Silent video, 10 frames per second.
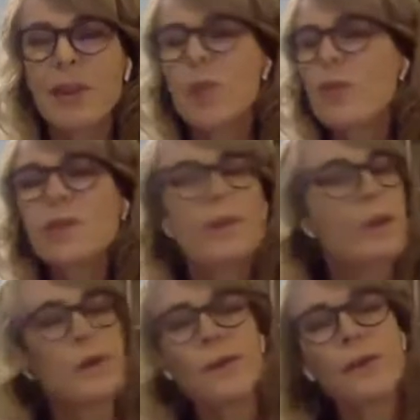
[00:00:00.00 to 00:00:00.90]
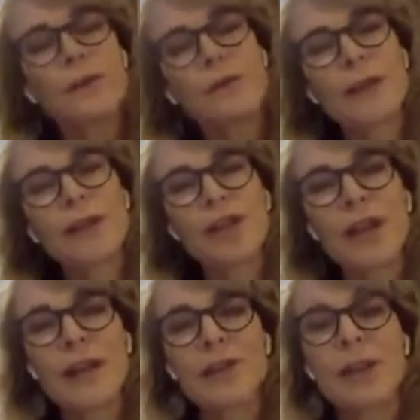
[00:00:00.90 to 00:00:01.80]
But laws alone do not affect
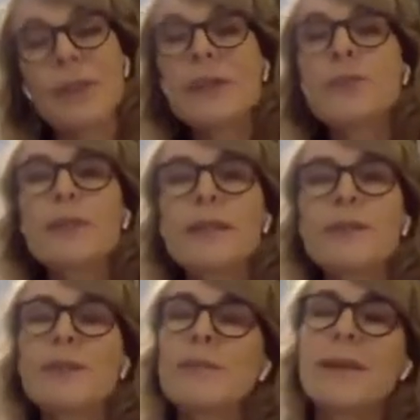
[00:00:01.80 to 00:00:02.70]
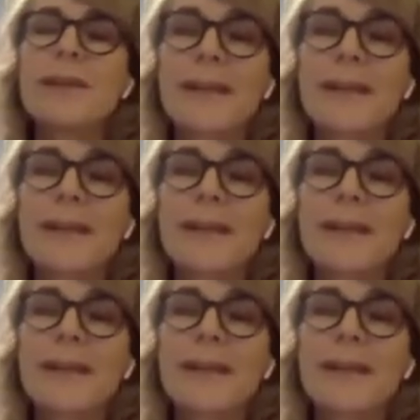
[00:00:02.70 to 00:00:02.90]
change, and this brings me to my